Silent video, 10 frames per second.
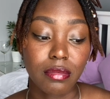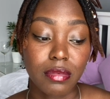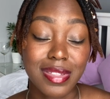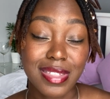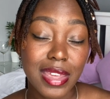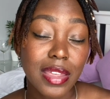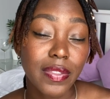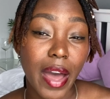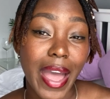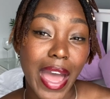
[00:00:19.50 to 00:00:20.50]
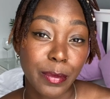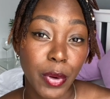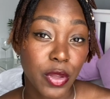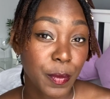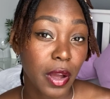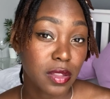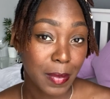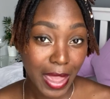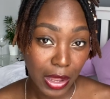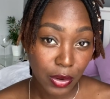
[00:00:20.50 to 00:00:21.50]
seeing that I had postpartum
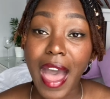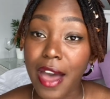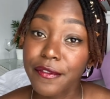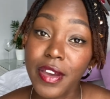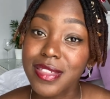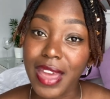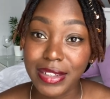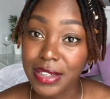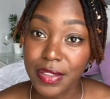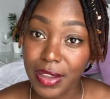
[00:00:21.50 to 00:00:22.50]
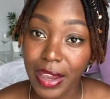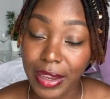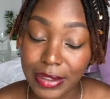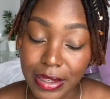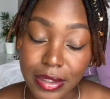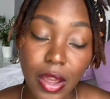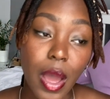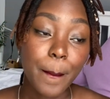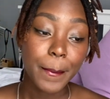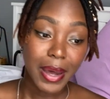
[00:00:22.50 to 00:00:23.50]
hair loss. At first I didn't think I did,
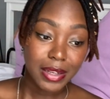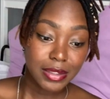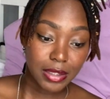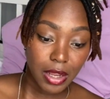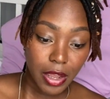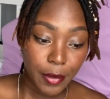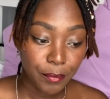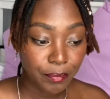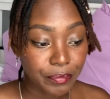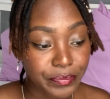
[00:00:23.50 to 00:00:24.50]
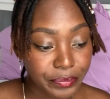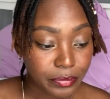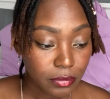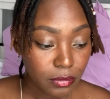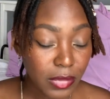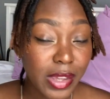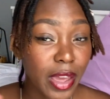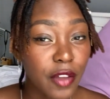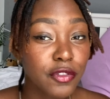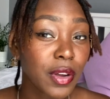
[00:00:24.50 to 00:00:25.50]
but
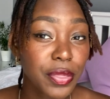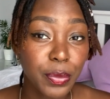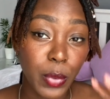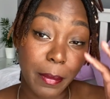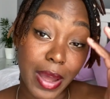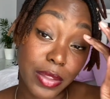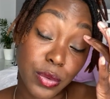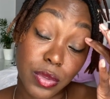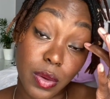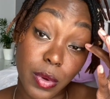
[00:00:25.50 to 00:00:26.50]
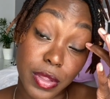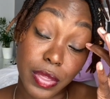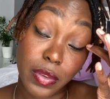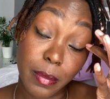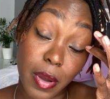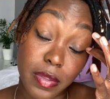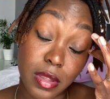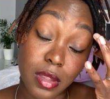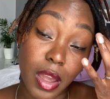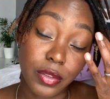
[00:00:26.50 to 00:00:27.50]
yeah, when my daughter was 3 months, I
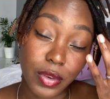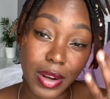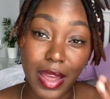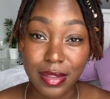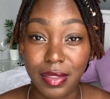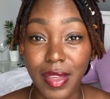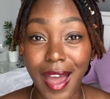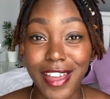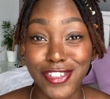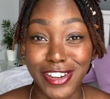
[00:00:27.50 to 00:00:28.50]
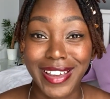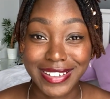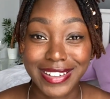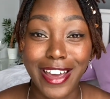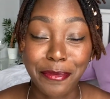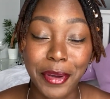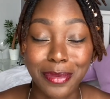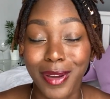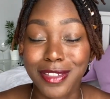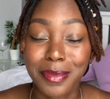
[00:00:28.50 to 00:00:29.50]
started realizing that actually I did have
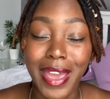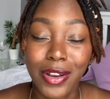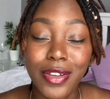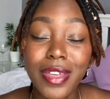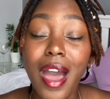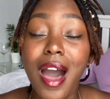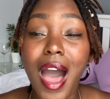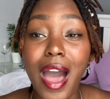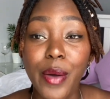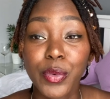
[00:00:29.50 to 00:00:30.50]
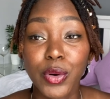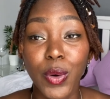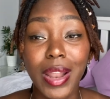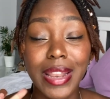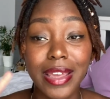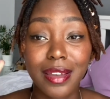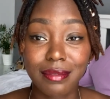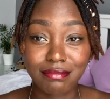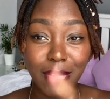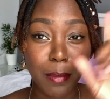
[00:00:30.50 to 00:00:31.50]
postpartum hair loss. I will link
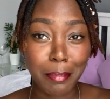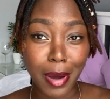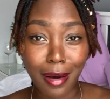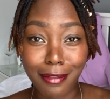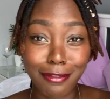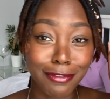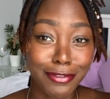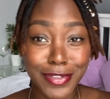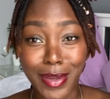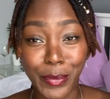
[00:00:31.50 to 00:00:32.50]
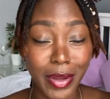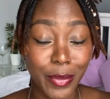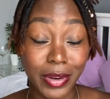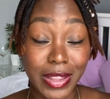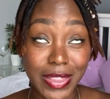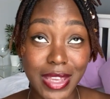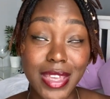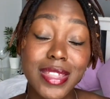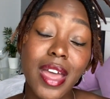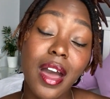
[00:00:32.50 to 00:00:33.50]
above somewhere one of these